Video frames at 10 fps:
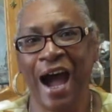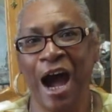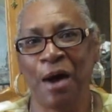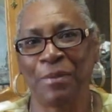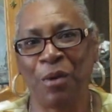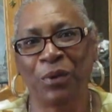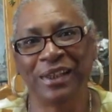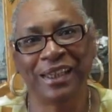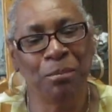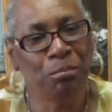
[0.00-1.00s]
I
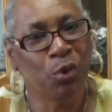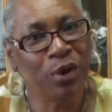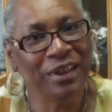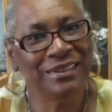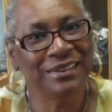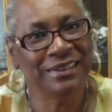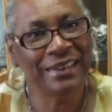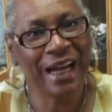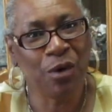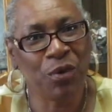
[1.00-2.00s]
want to get more into
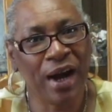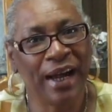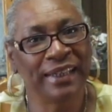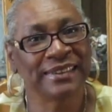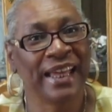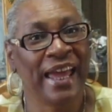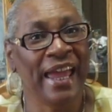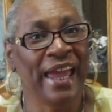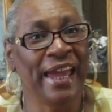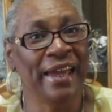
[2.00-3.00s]
DIYs.
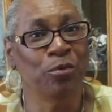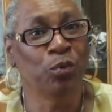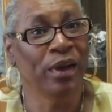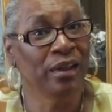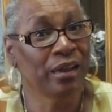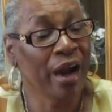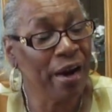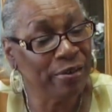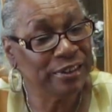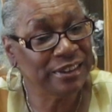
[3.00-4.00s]
And what
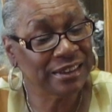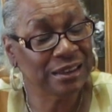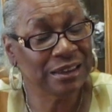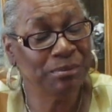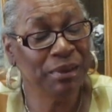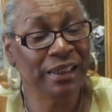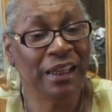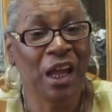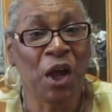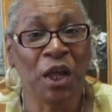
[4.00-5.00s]
encourages
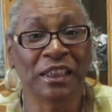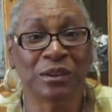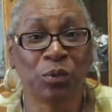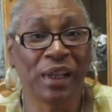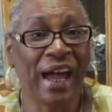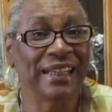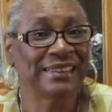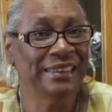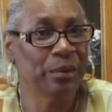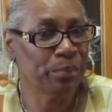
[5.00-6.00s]
me is when I
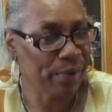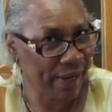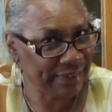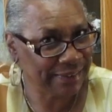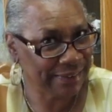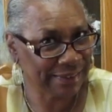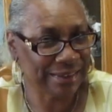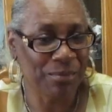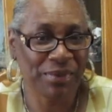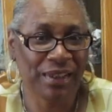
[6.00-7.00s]
see the prices of
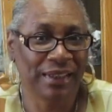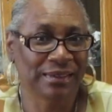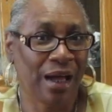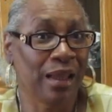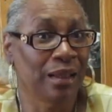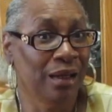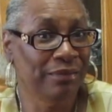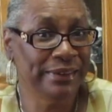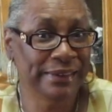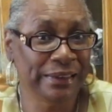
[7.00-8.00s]
some things. I
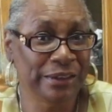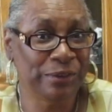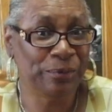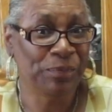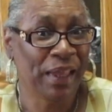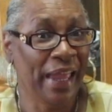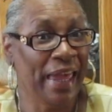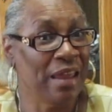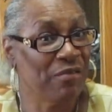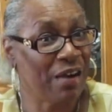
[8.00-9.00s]
love a deal,
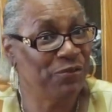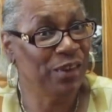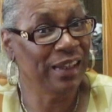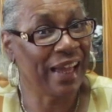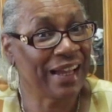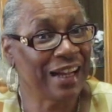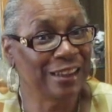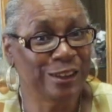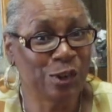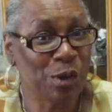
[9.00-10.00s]
and if I feel like I
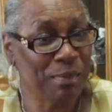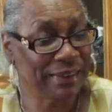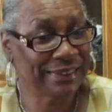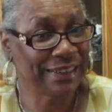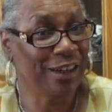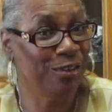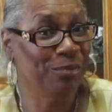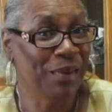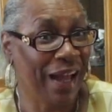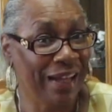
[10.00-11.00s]
could do it
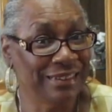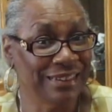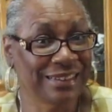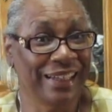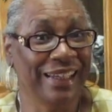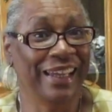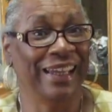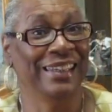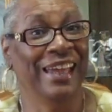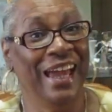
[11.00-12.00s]
myself, I just go
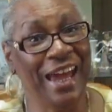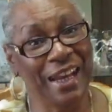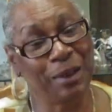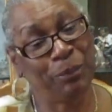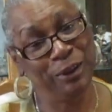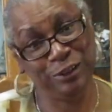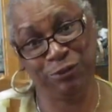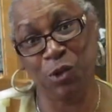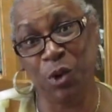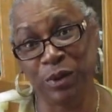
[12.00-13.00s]
ahead and I push
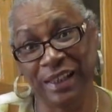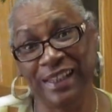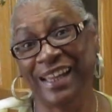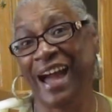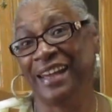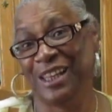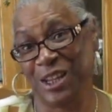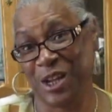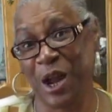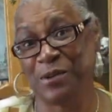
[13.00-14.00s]
forward, and it kind of
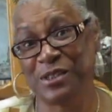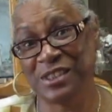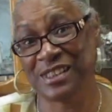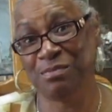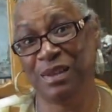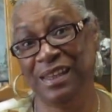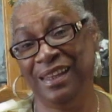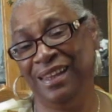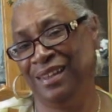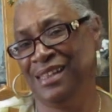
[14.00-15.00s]
encourages
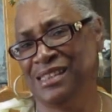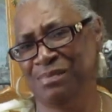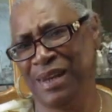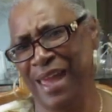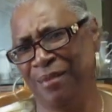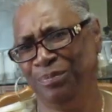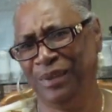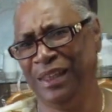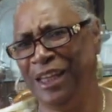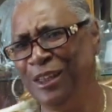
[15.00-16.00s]
me and gives me that
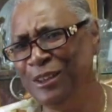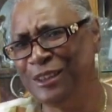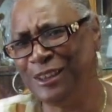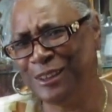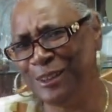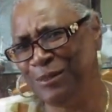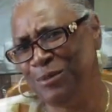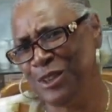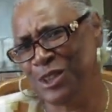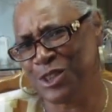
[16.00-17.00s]
energy to
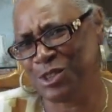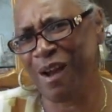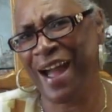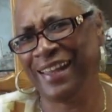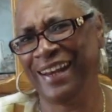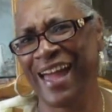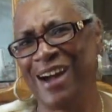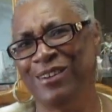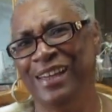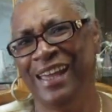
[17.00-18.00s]
try it
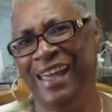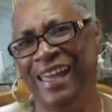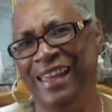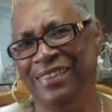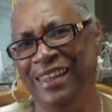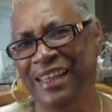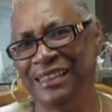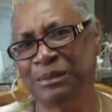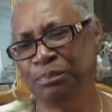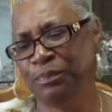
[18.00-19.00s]
out. And
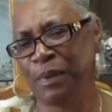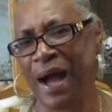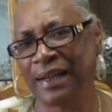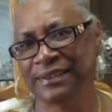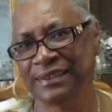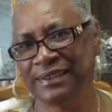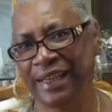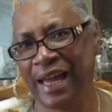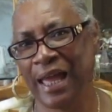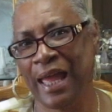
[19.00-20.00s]
these boxes
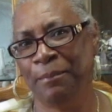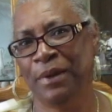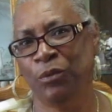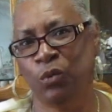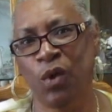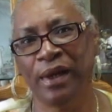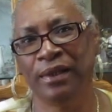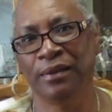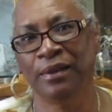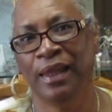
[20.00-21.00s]
that I have been
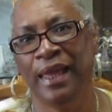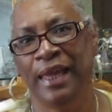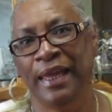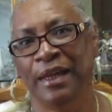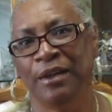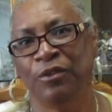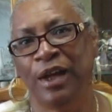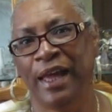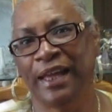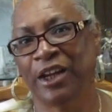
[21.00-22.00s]
wanting
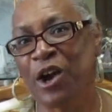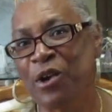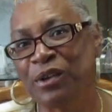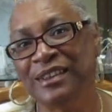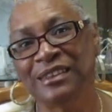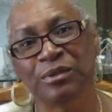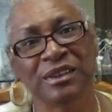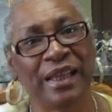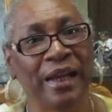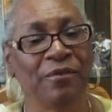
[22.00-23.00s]
at Kirkland's
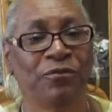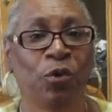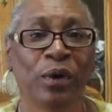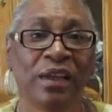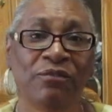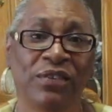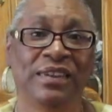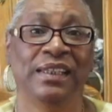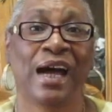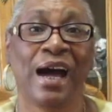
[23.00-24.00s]
was like $40 and
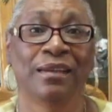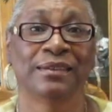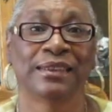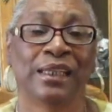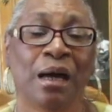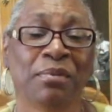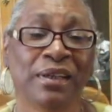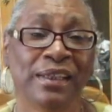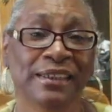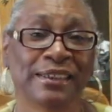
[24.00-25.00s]
$50, and I'm going to